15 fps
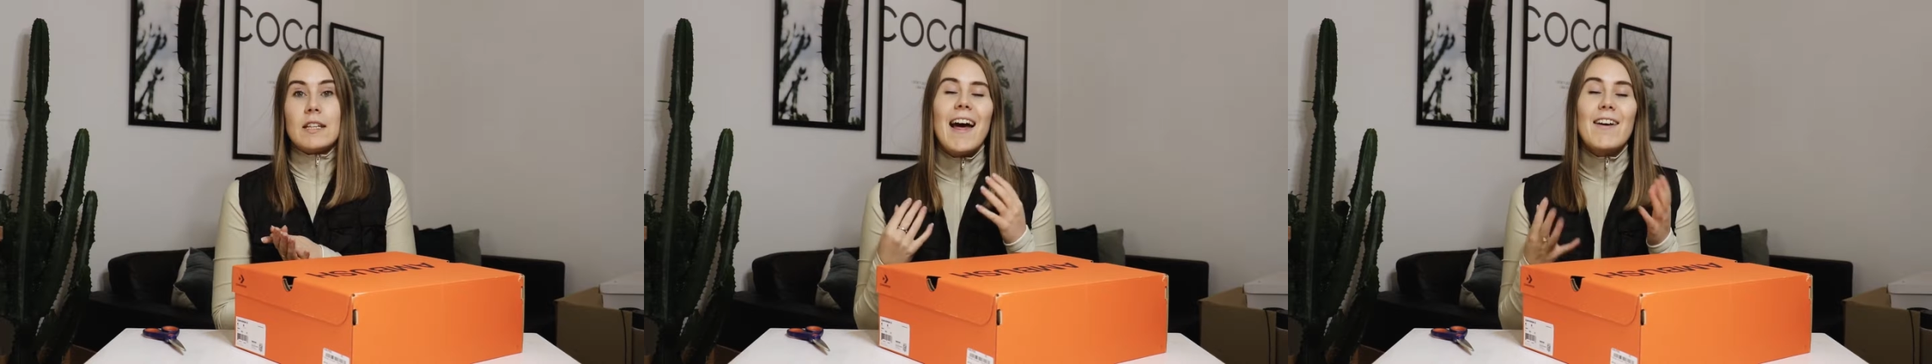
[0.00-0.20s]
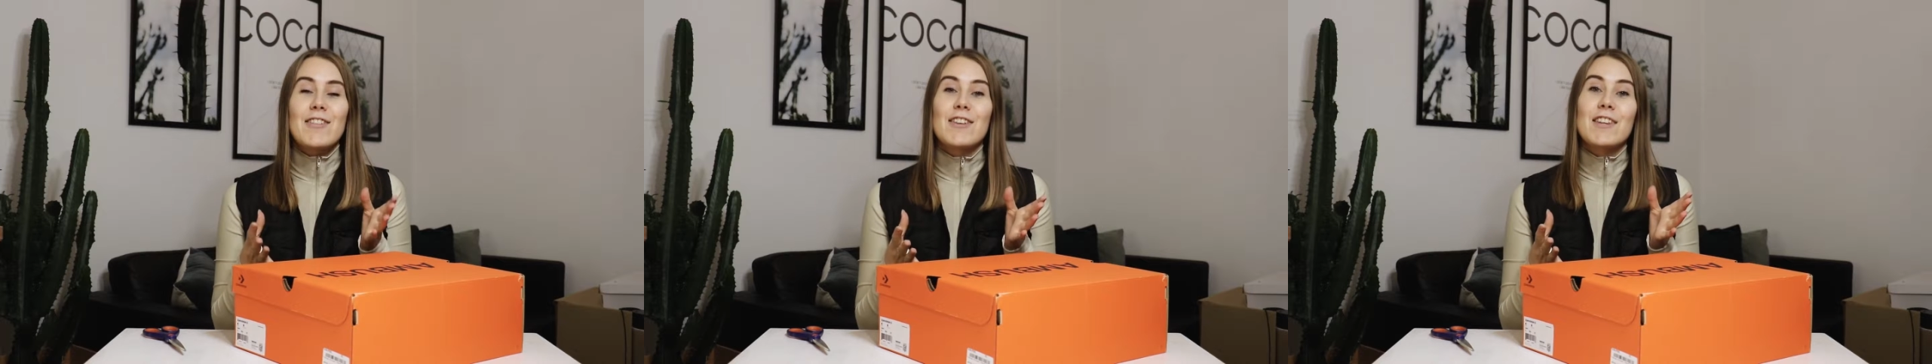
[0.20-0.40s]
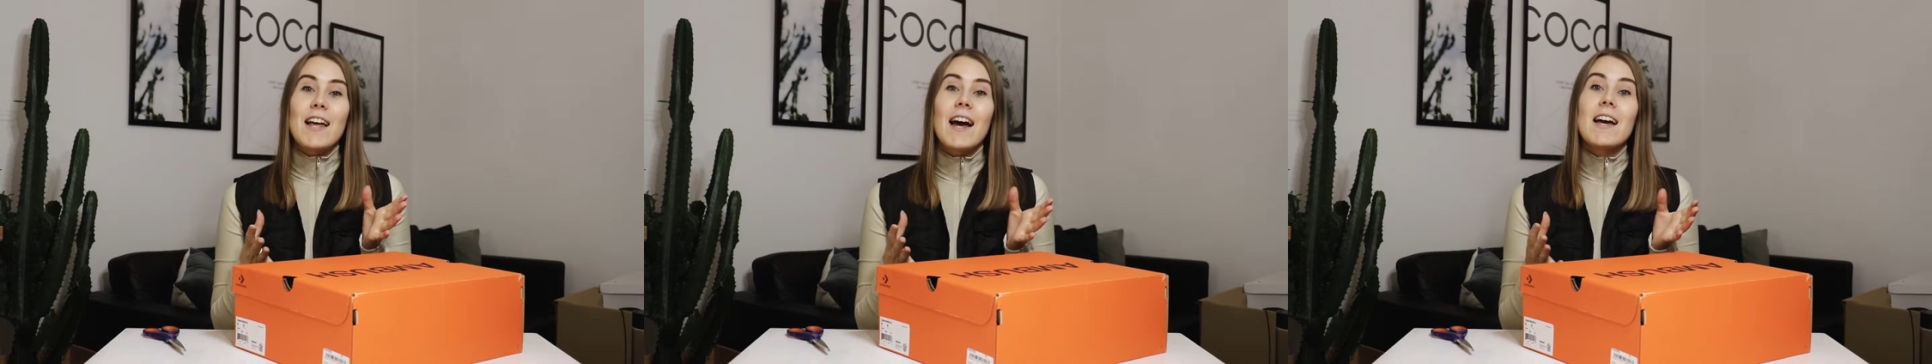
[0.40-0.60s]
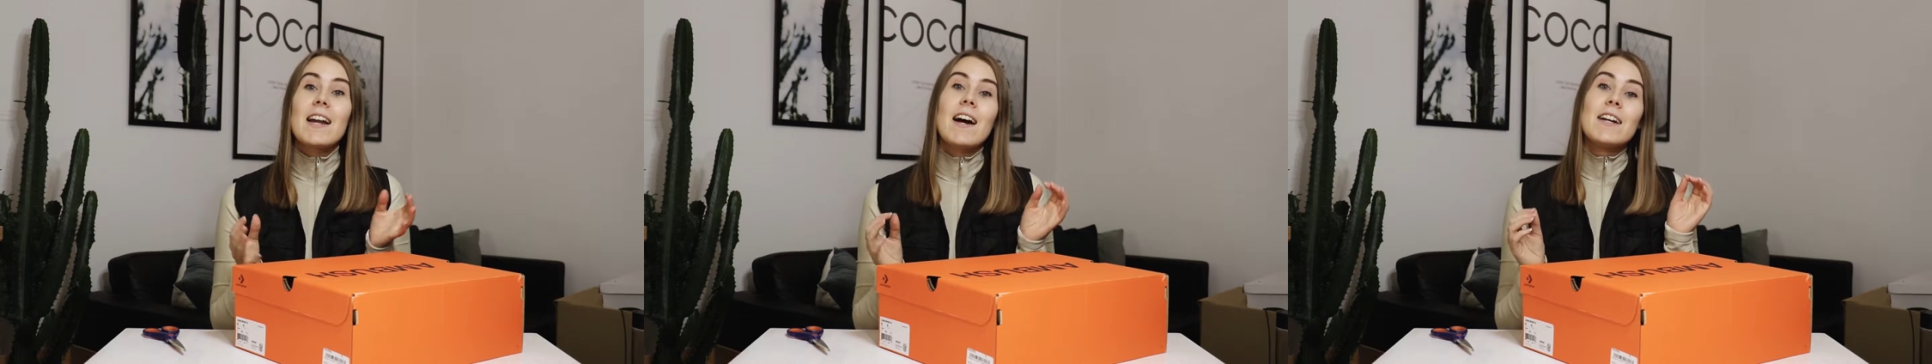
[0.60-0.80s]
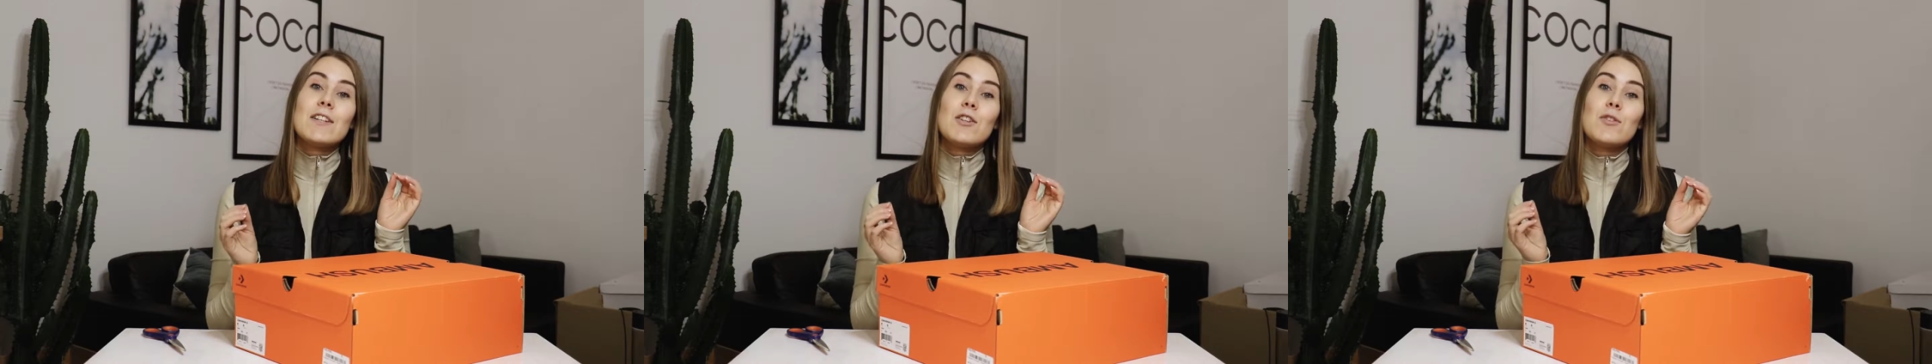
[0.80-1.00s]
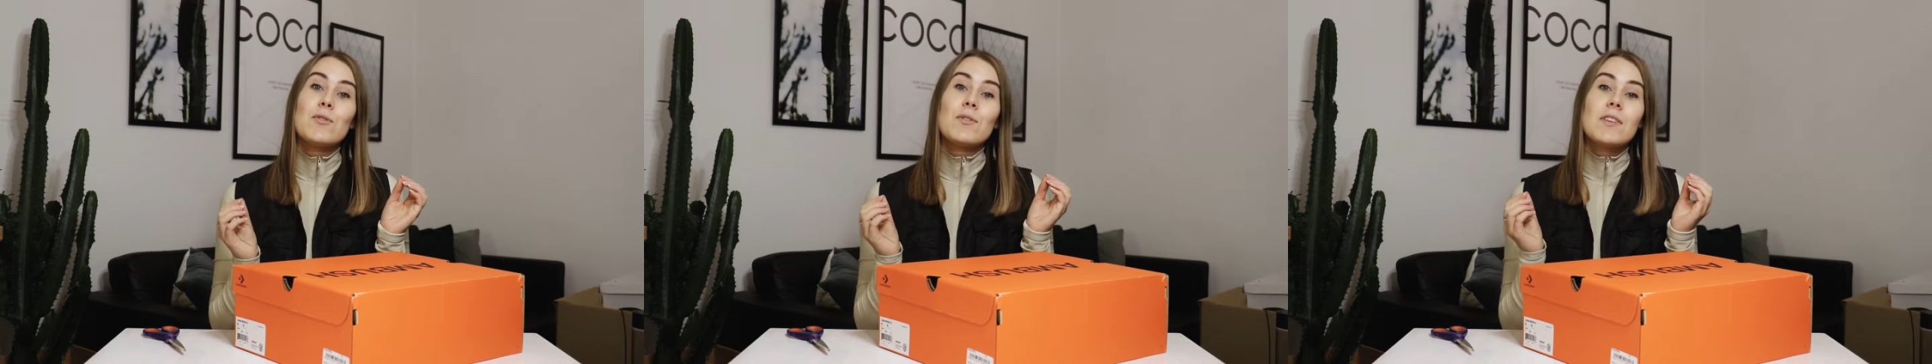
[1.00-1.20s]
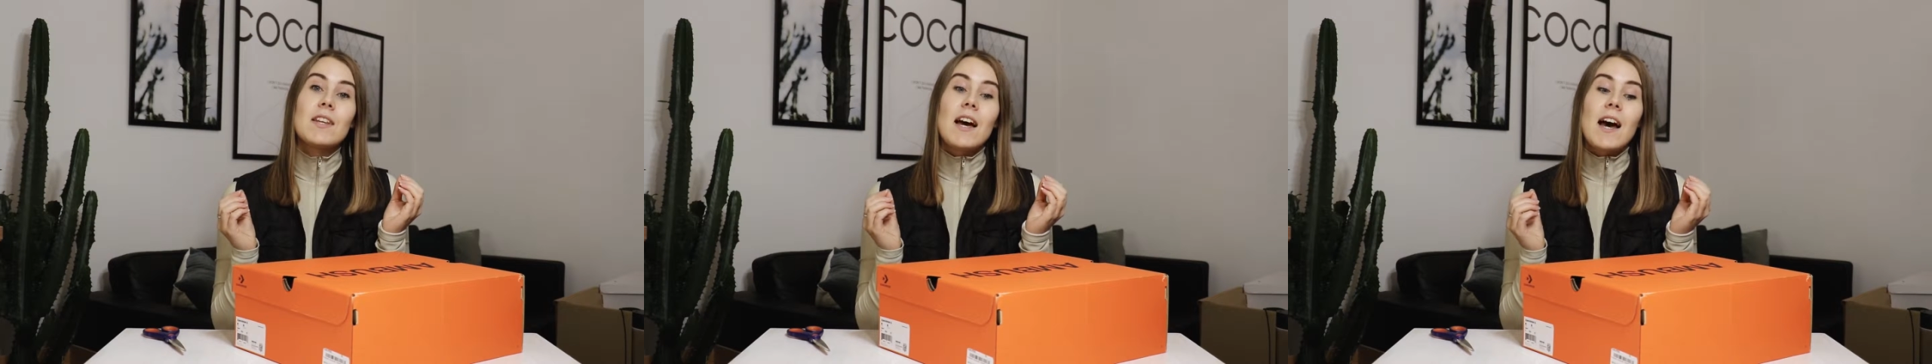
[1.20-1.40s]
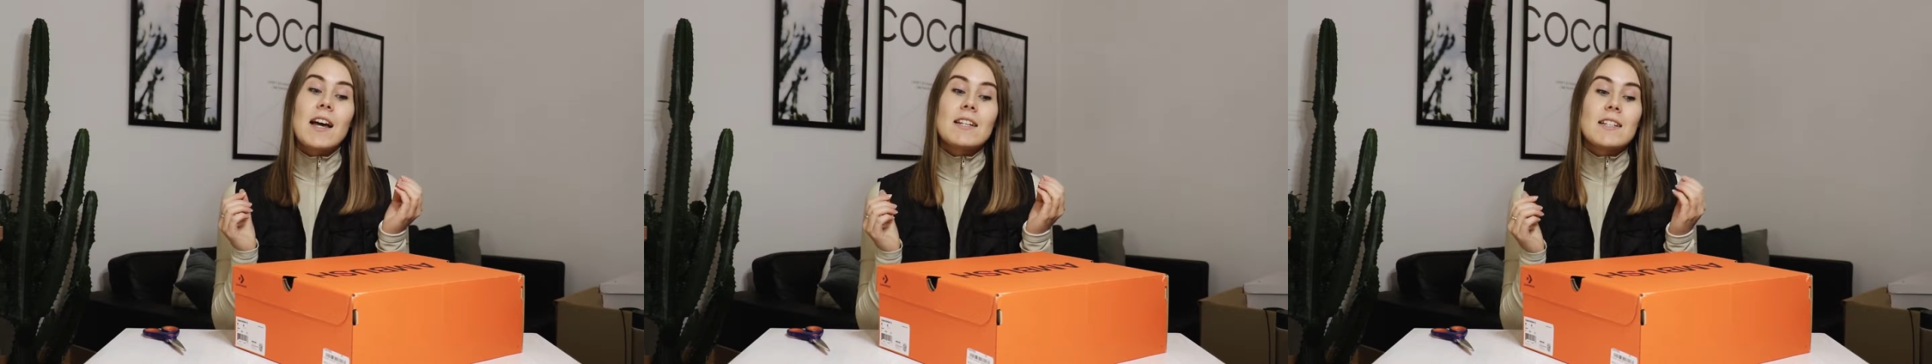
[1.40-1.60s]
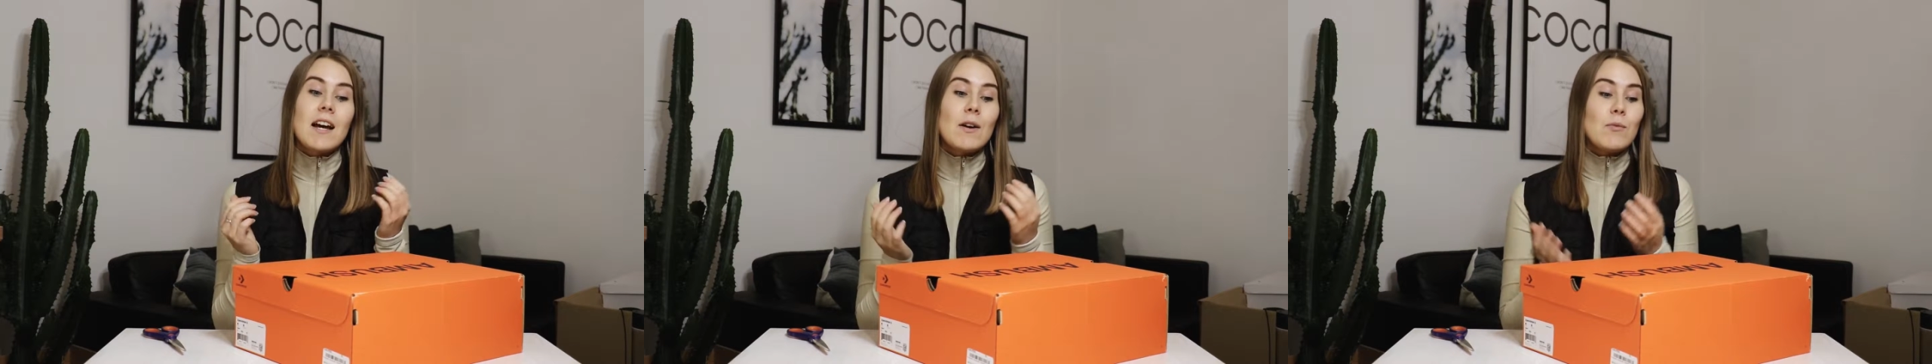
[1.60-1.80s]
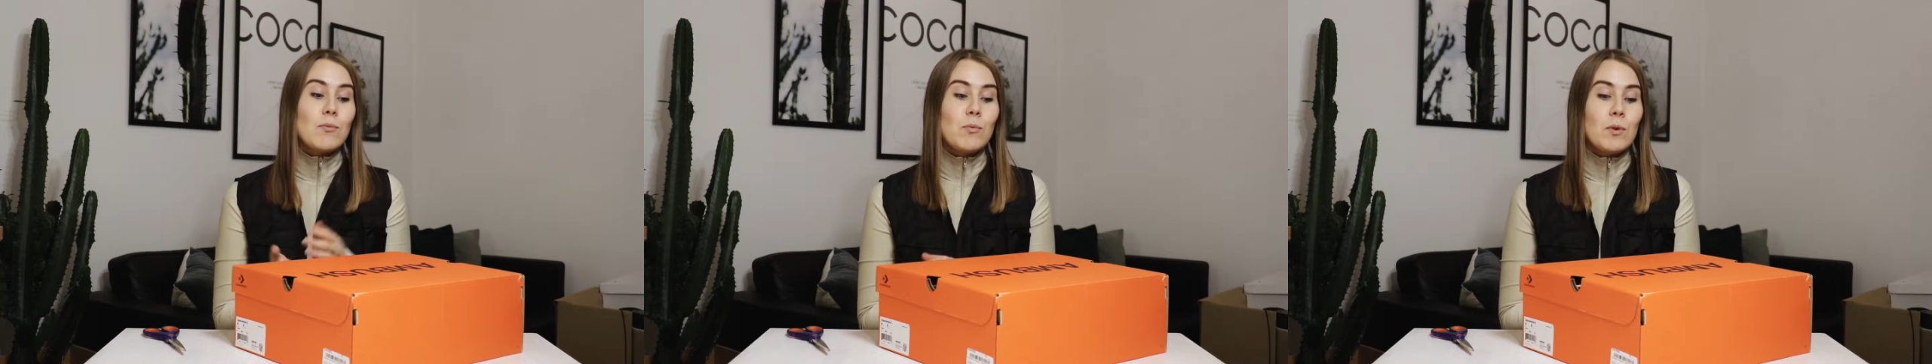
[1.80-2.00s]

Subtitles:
after that, I knew that I